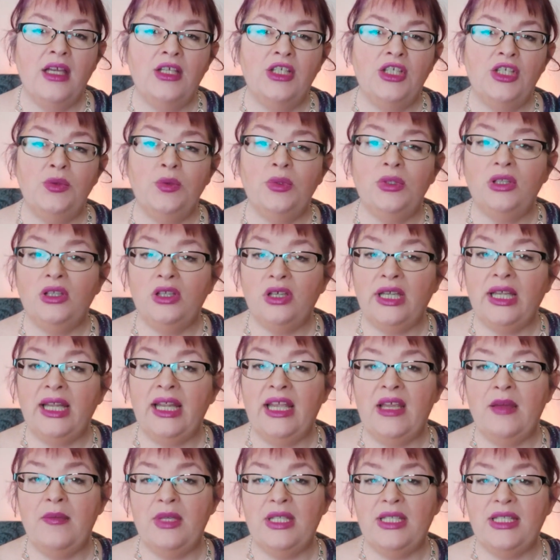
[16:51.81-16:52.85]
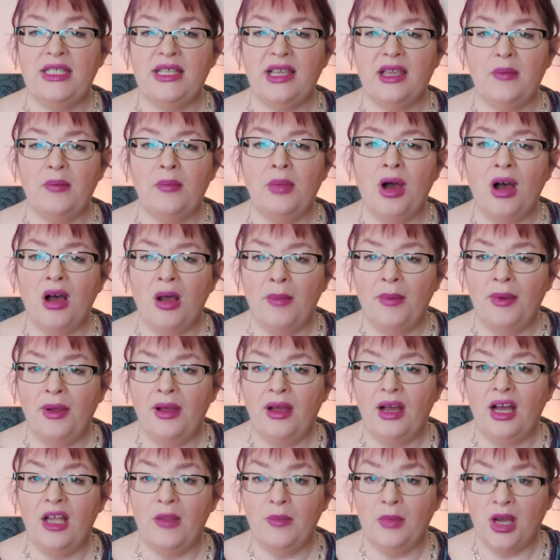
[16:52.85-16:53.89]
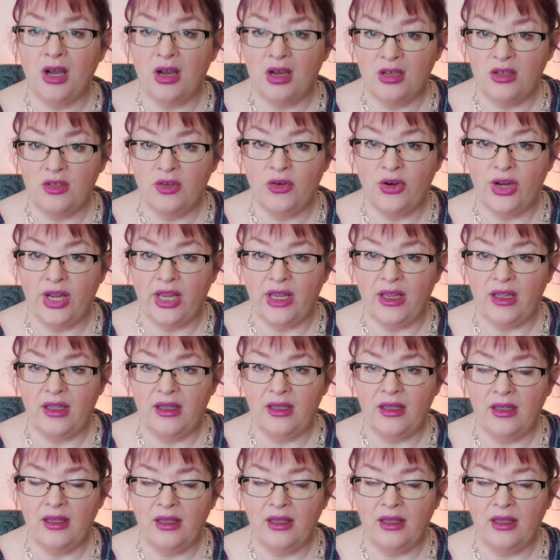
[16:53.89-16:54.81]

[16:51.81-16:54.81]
she would look at him and say, "Papa, I'm hungry."